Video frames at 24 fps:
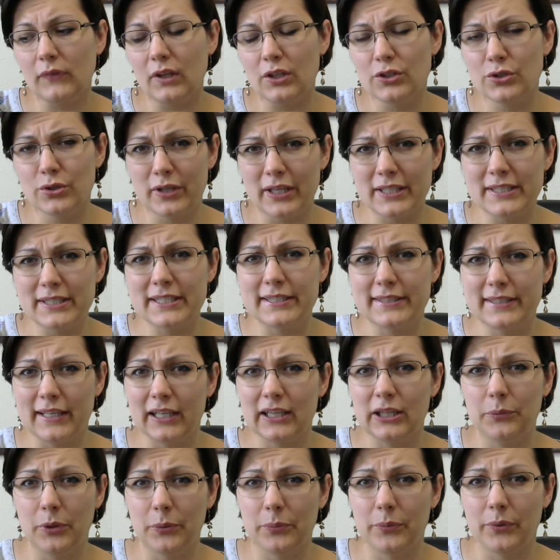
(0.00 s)
So that's
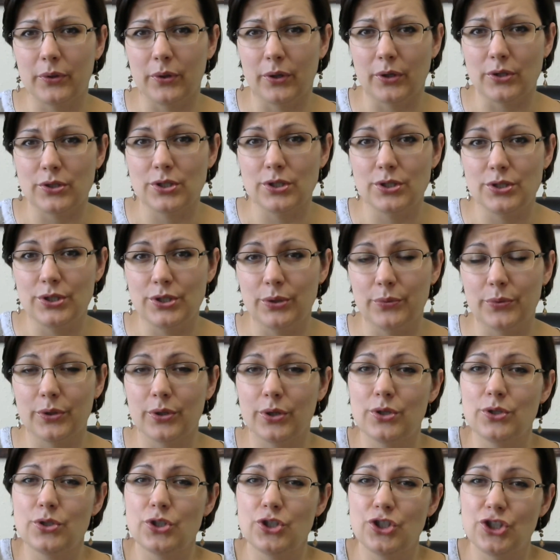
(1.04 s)
exactly what we're going to do. We're
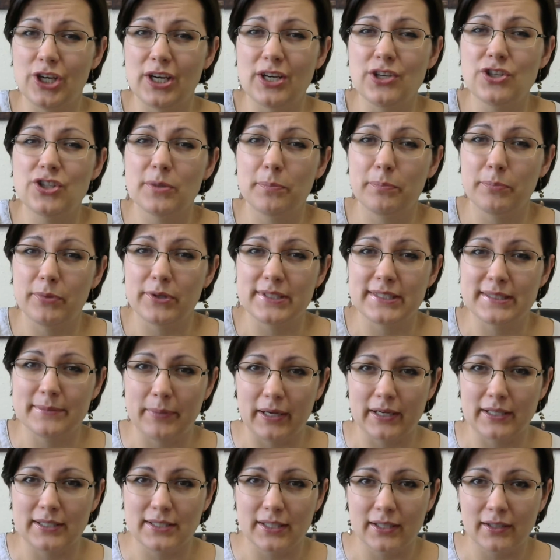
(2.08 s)
going to change your
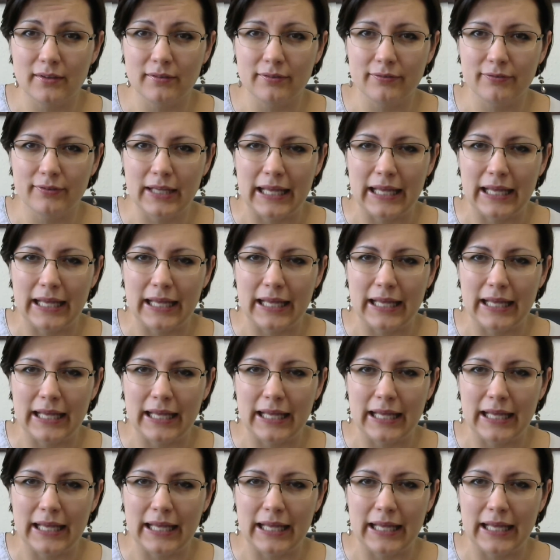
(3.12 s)
perspective